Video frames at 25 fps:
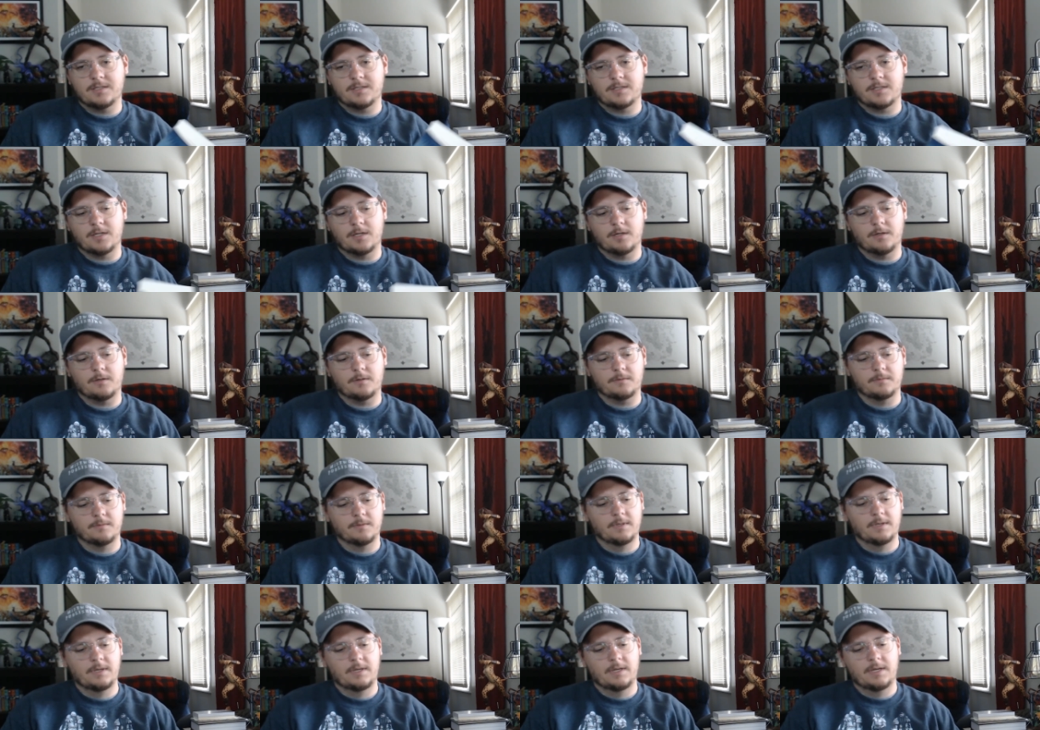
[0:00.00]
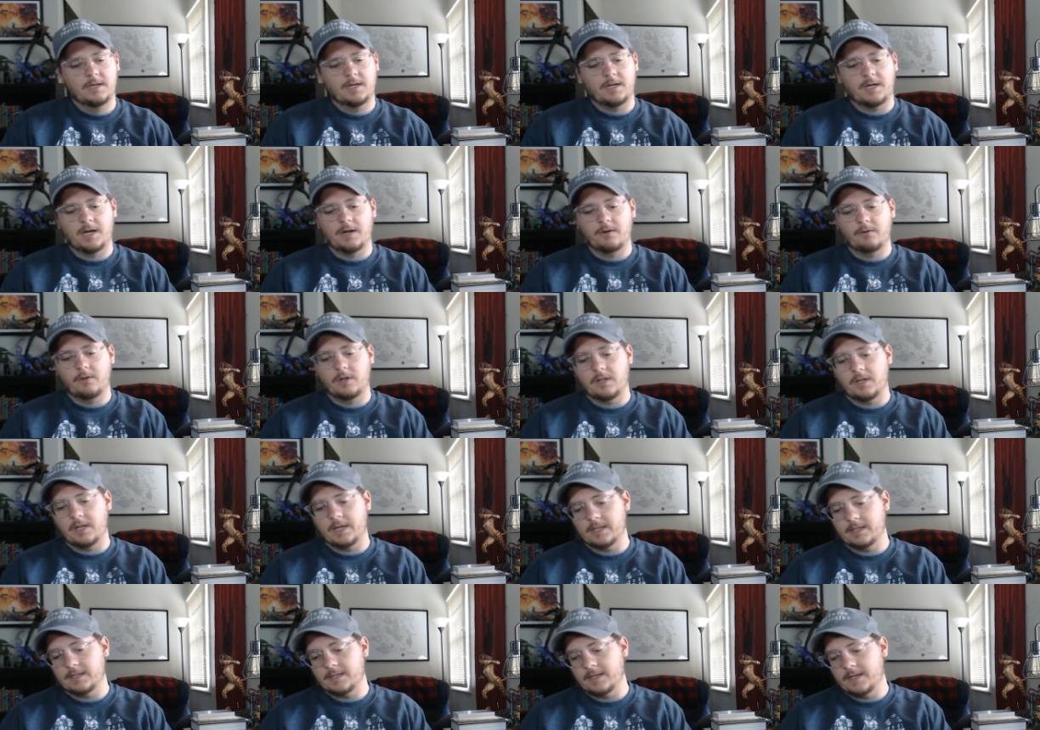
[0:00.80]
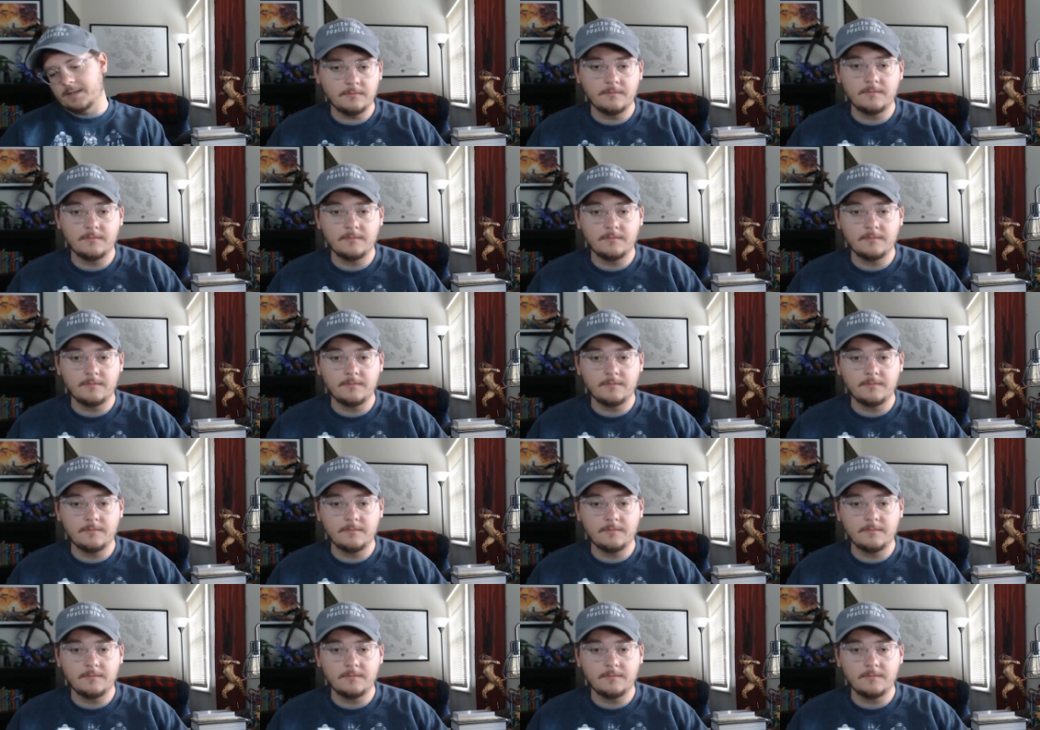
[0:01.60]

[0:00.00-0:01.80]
So I really like that.